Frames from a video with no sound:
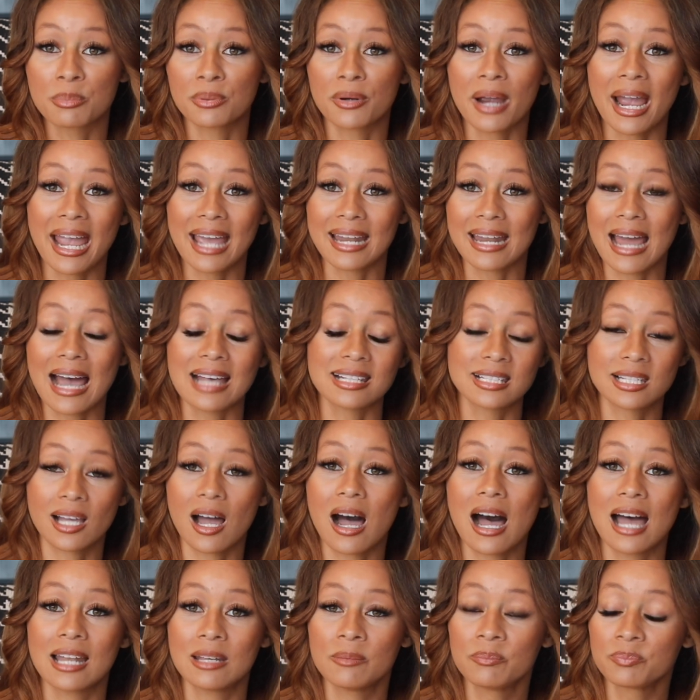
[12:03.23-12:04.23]
Pray and ask
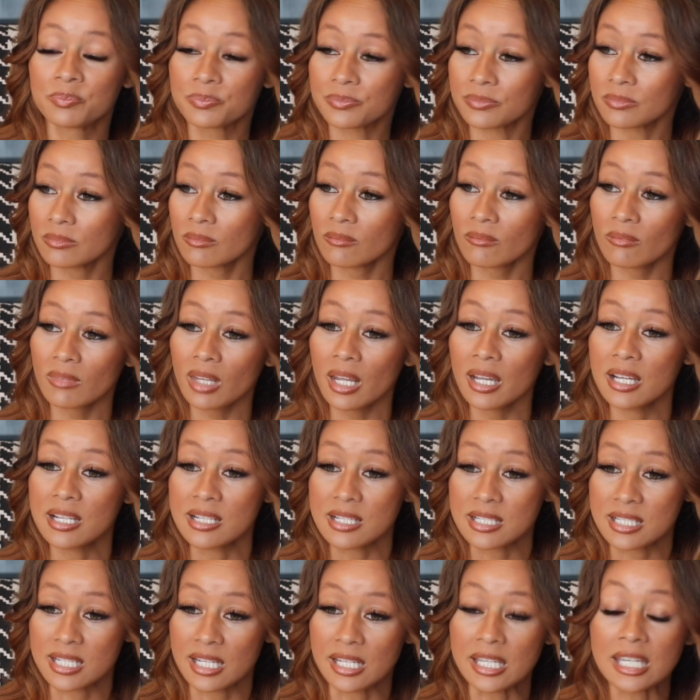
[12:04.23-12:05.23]
God
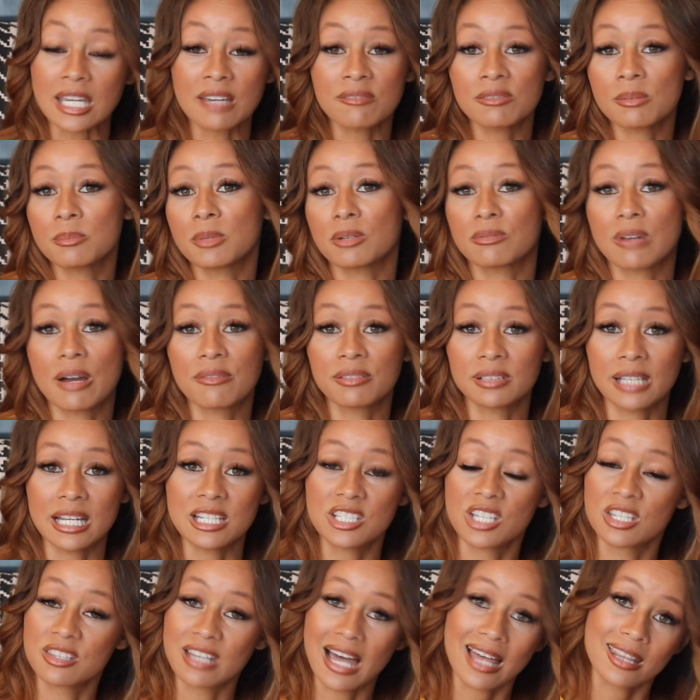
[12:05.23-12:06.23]
to give them the
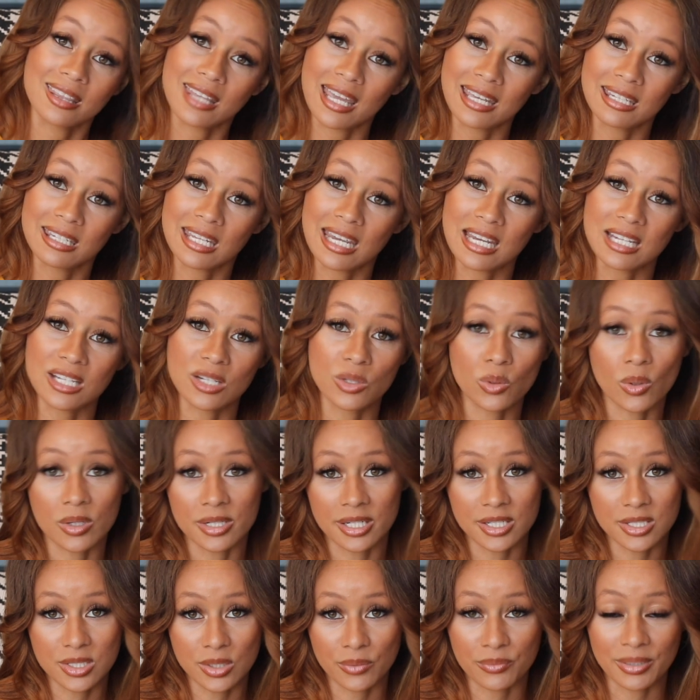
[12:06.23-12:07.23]
revelation that they need in
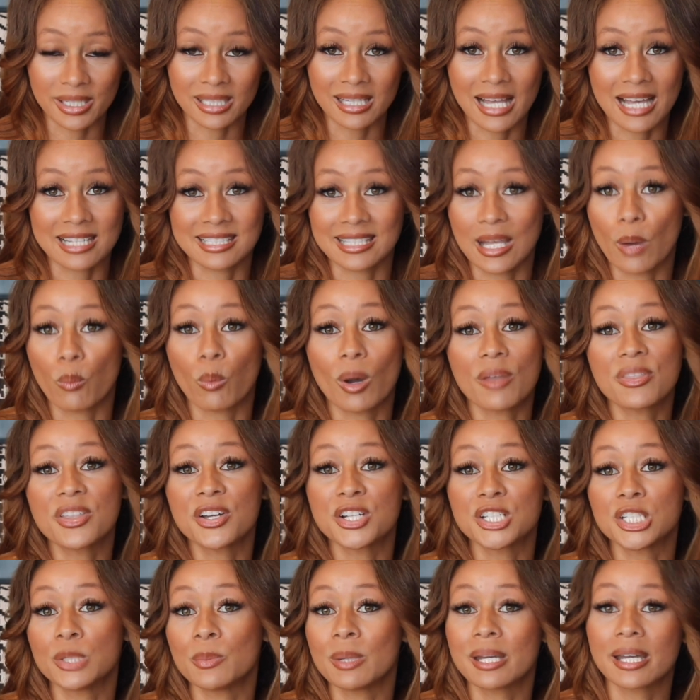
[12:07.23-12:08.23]
order to realize that what
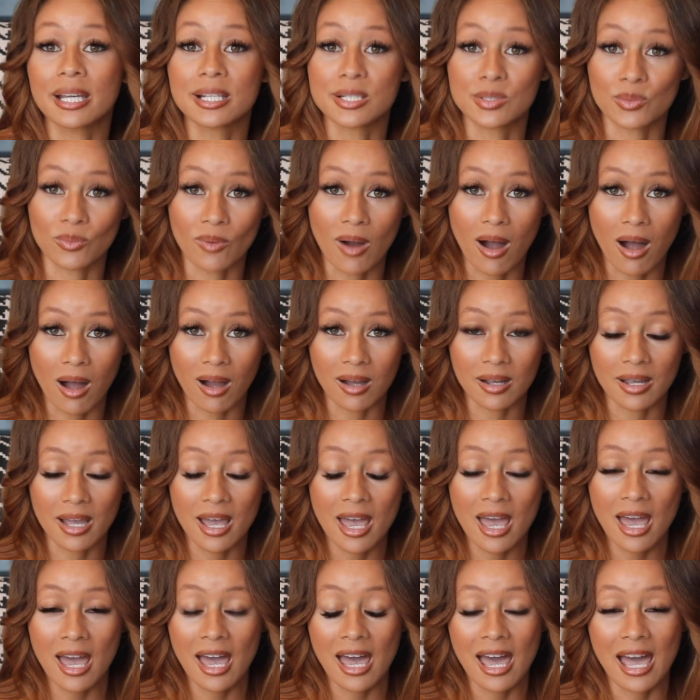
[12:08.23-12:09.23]
they're doing is wrong.
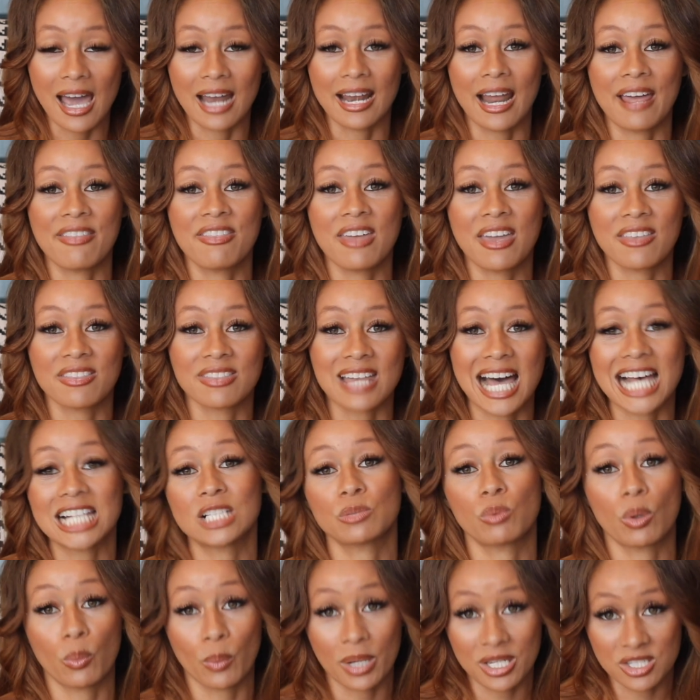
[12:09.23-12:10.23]
And I think
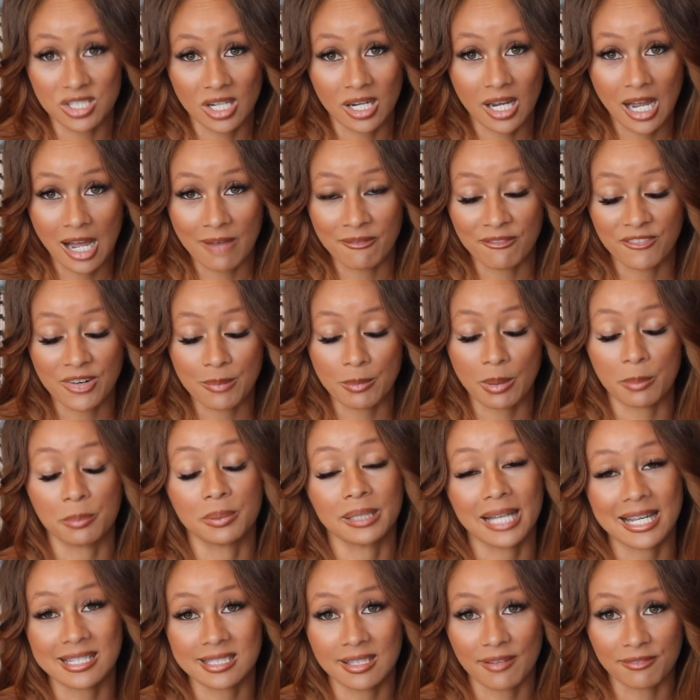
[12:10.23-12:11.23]
that's where we should come from, a
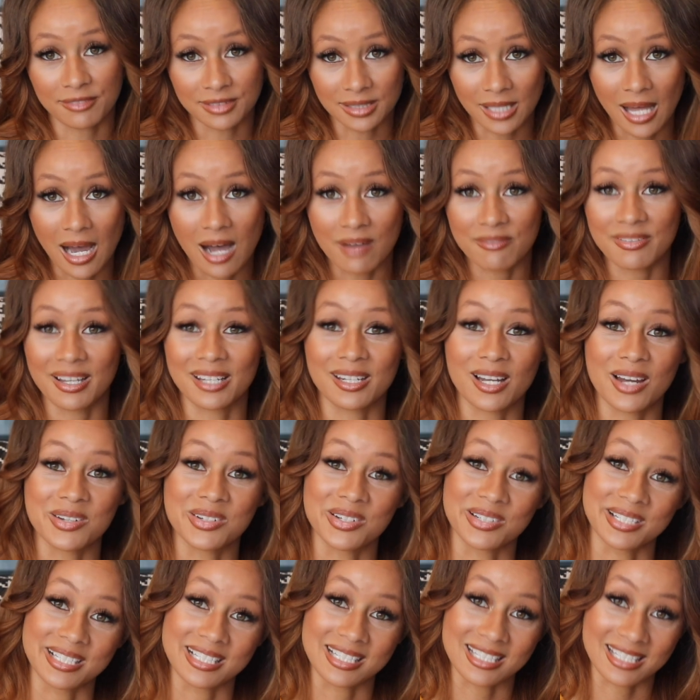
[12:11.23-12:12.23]
place of love and
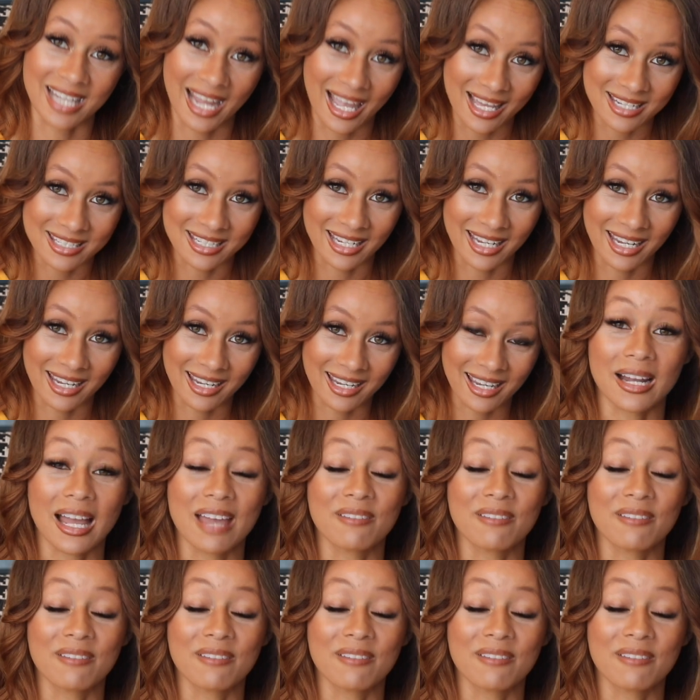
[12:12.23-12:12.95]
understanding.